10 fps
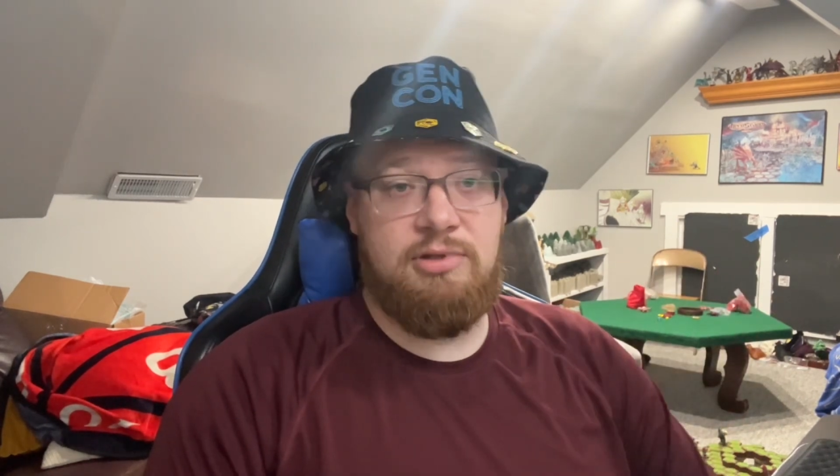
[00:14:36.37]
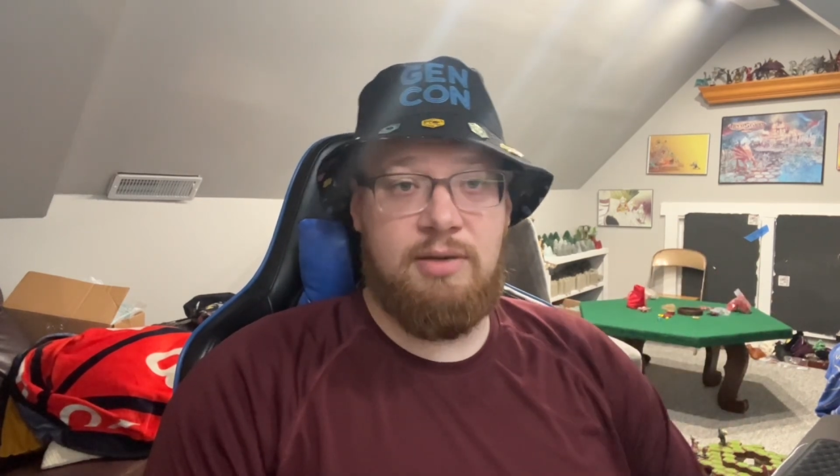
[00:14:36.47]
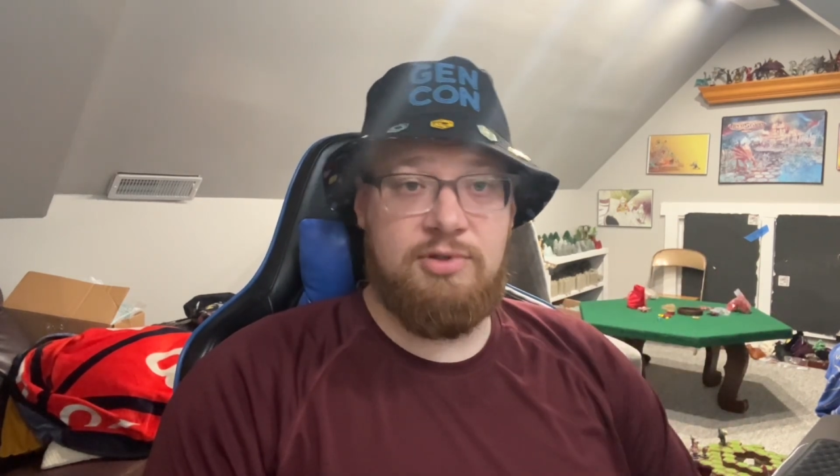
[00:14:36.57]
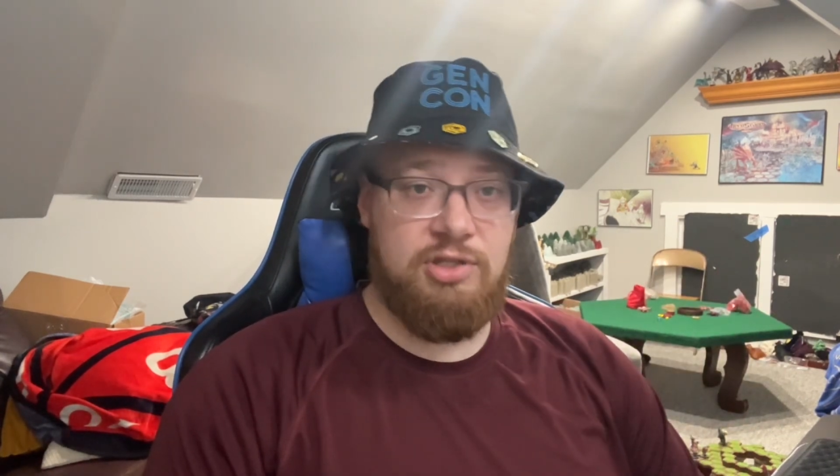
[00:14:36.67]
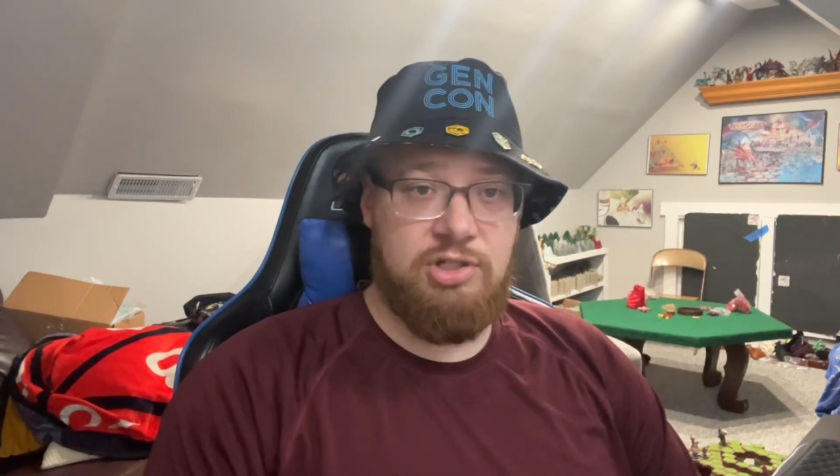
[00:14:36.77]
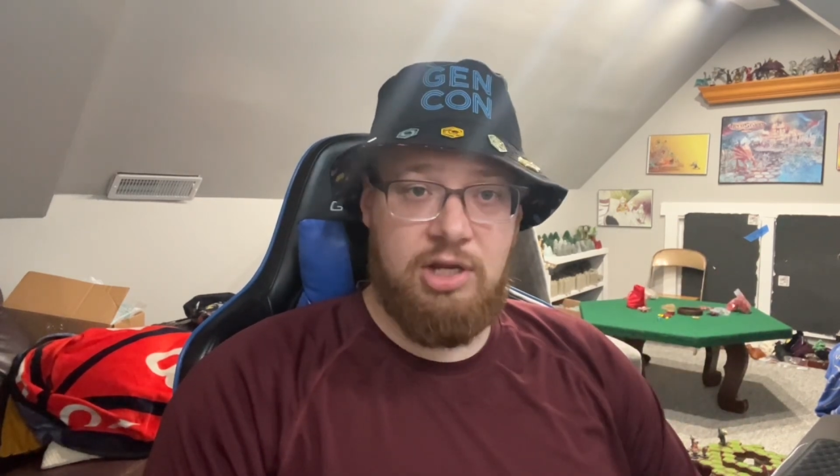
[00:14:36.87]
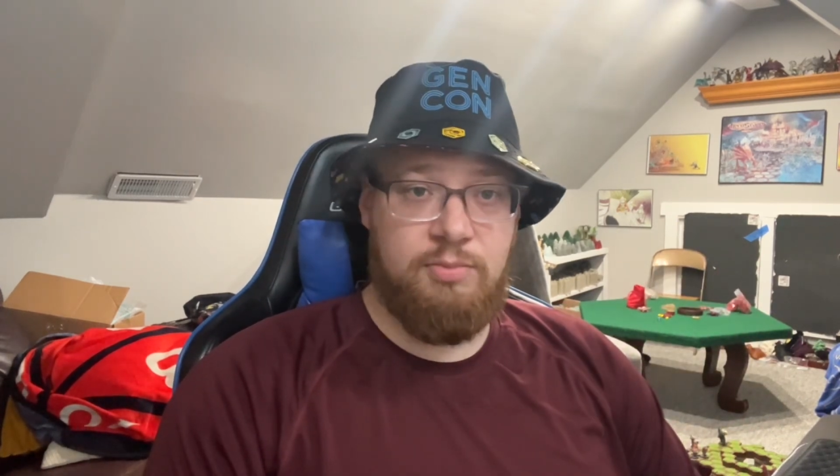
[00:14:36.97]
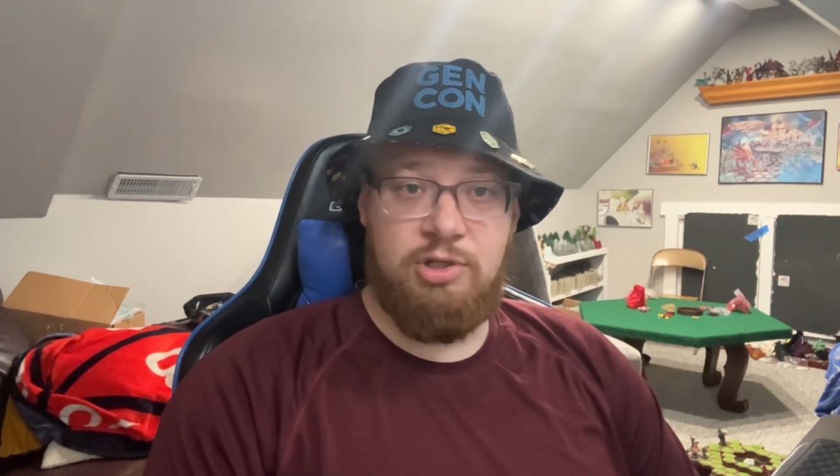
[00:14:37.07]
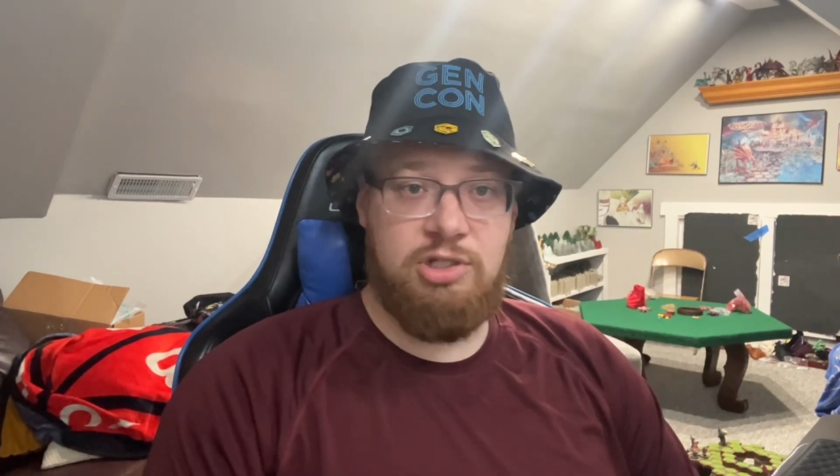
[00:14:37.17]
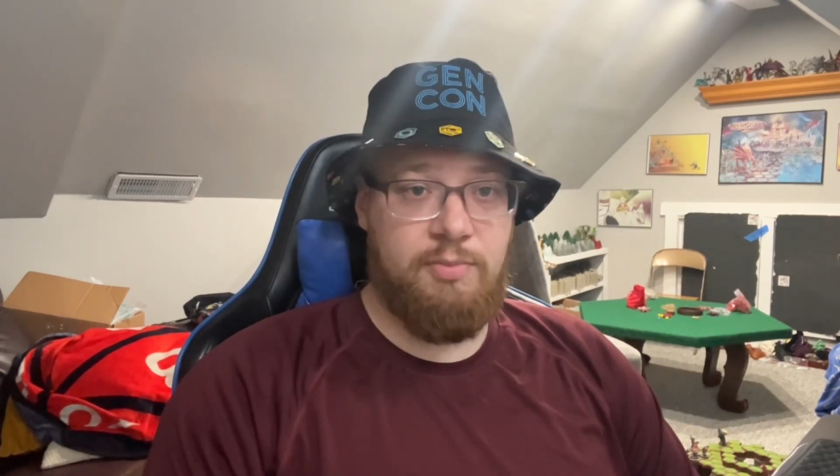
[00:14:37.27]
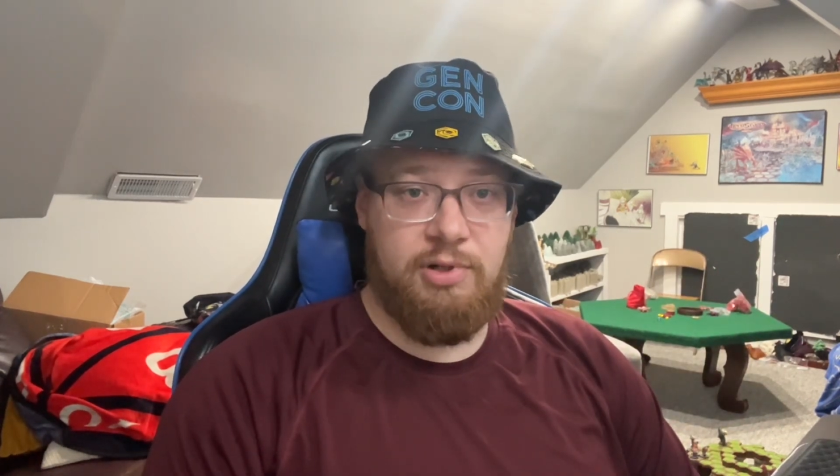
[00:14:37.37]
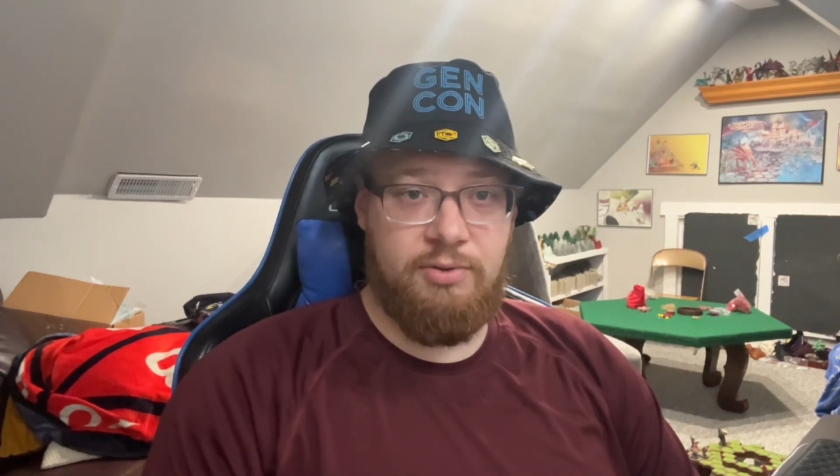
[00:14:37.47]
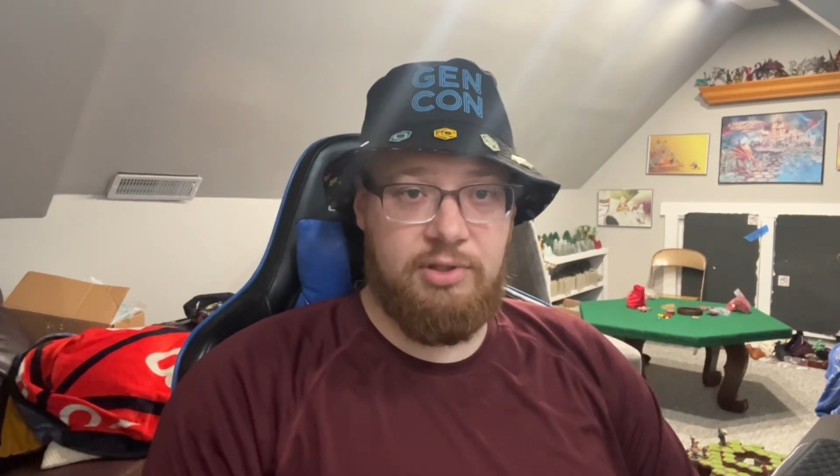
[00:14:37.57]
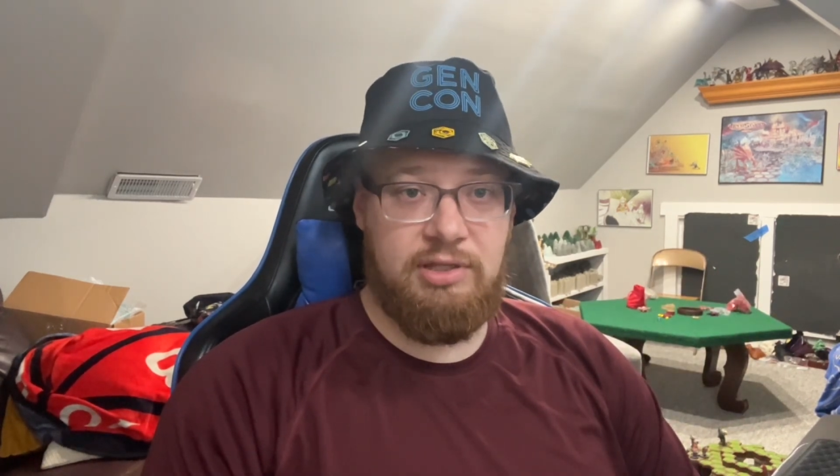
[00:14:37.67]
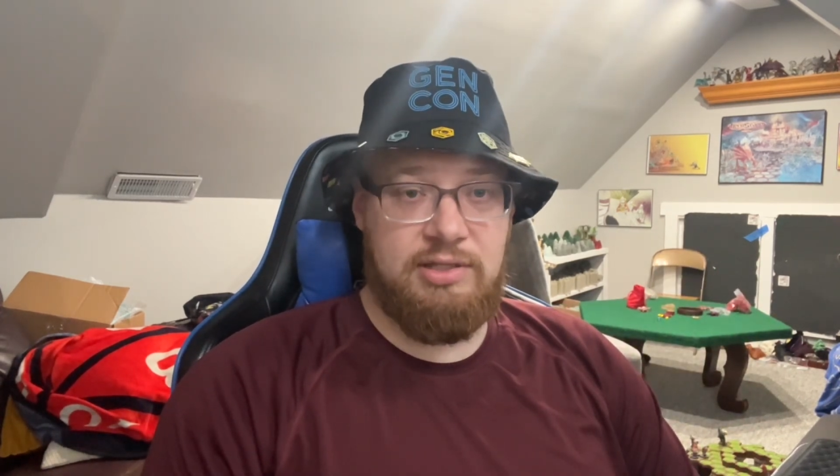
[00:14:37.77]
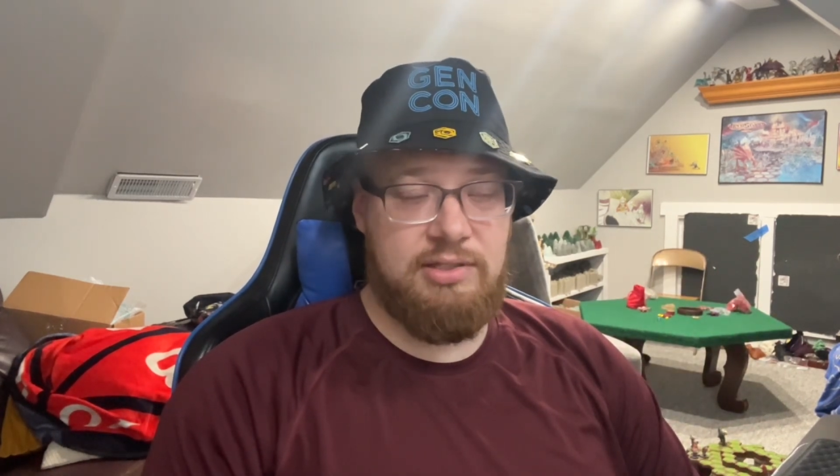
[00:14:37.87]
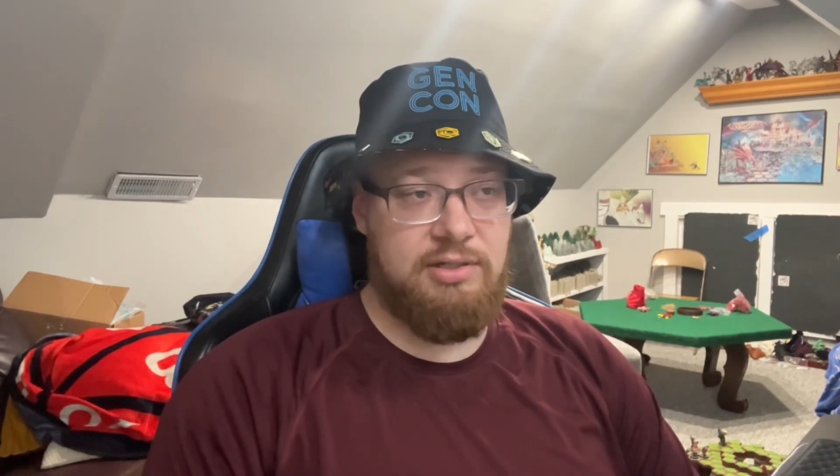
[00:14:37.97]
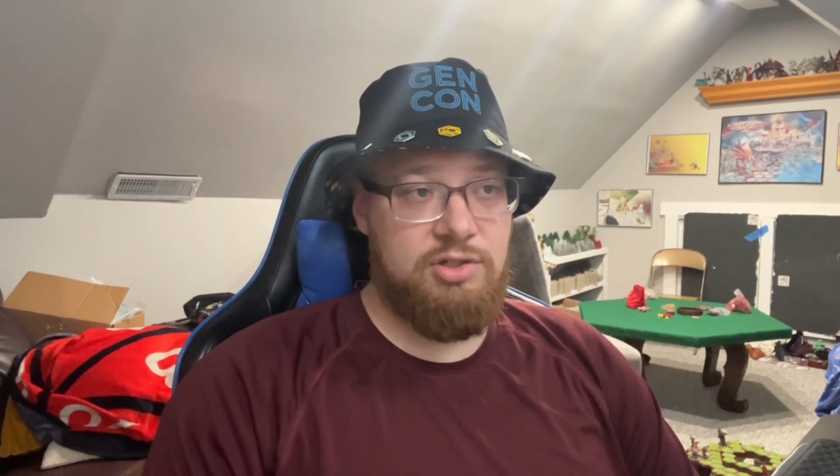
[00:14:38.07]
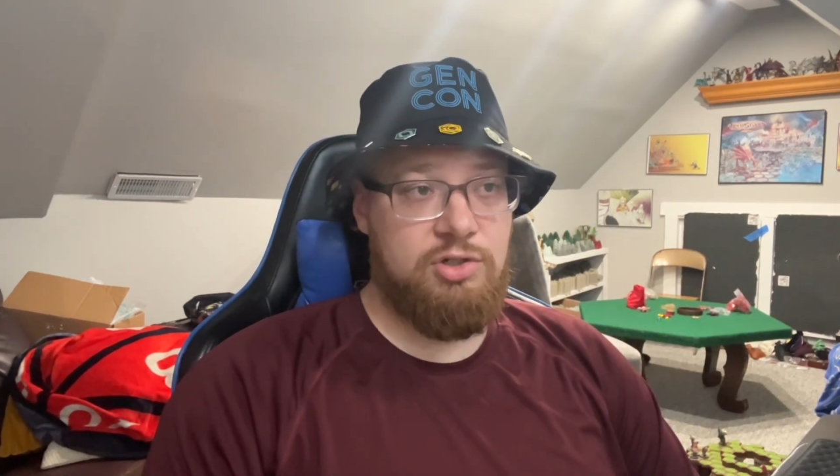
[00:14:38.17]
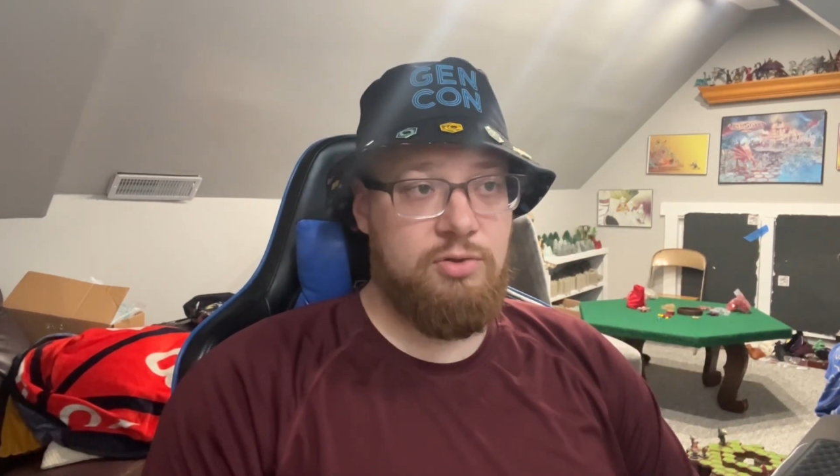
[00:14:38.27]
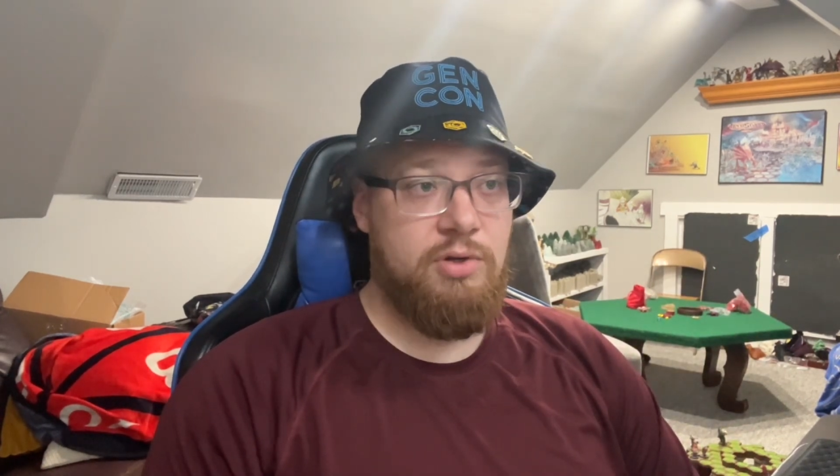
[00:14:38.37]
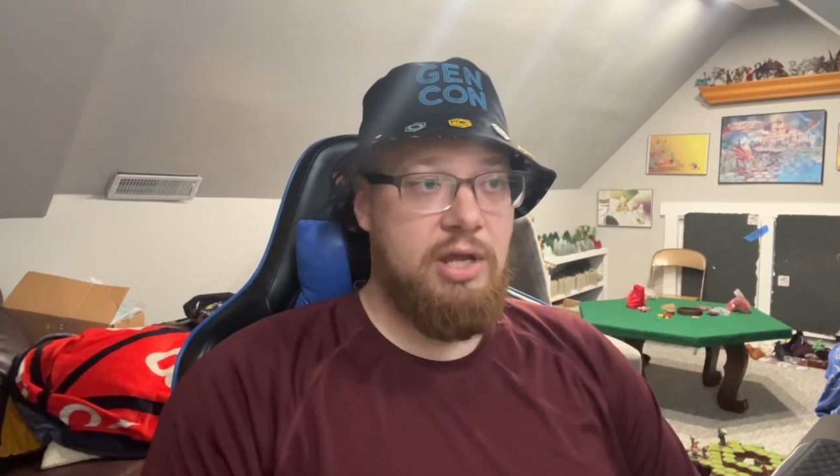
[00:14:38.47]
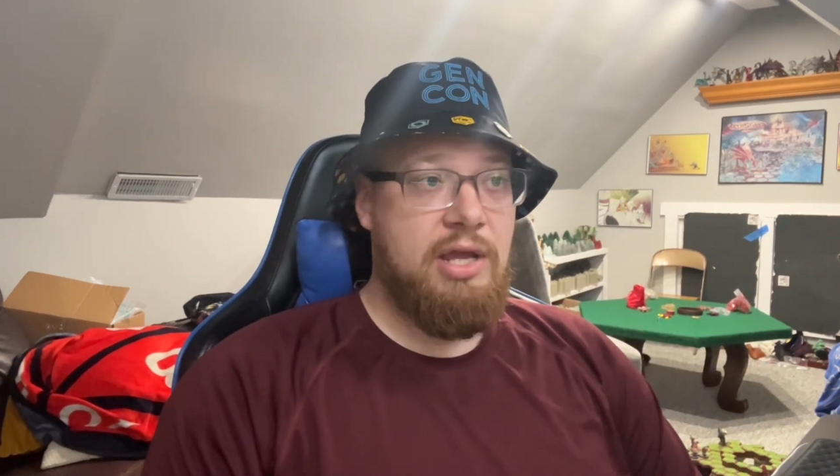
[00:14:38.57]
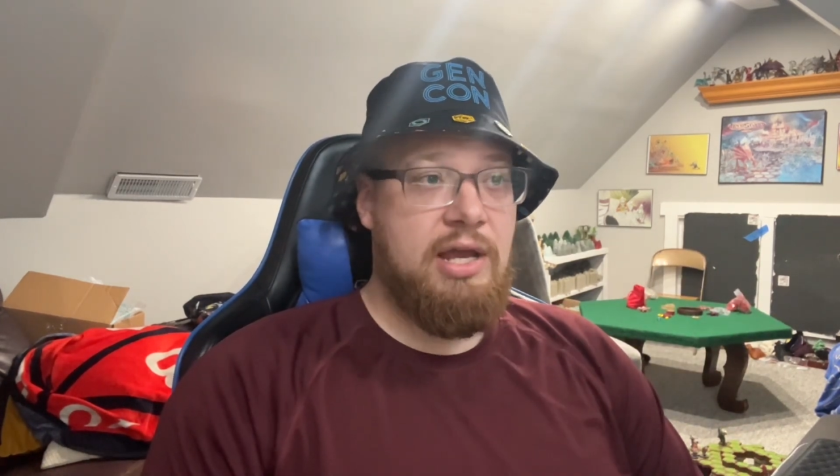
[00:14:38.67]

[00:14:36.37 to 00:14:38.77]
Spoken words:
time as the championship. I don't think that's an issue.